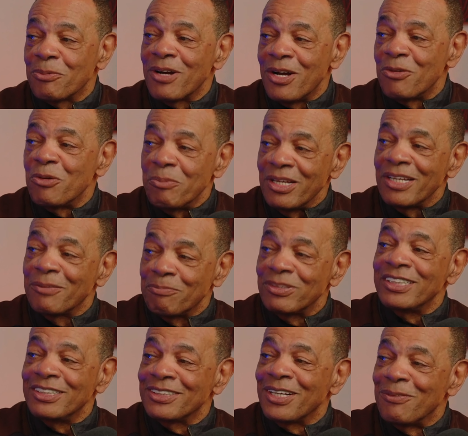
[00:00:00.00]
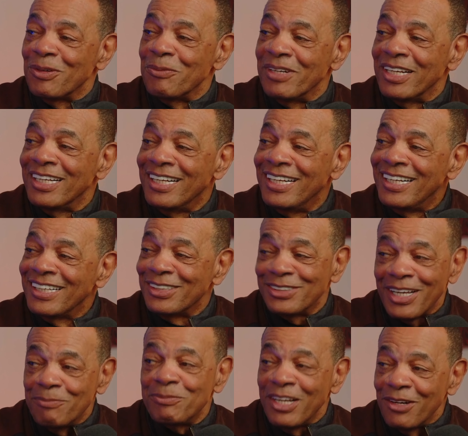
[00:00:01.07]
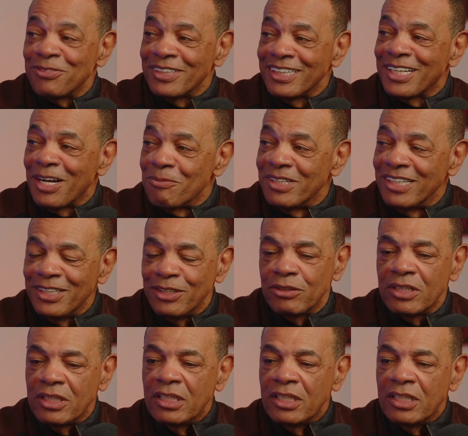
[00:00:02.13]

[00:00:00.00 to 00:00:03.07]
problem with me, please come to me, because I'm definitely coming to you.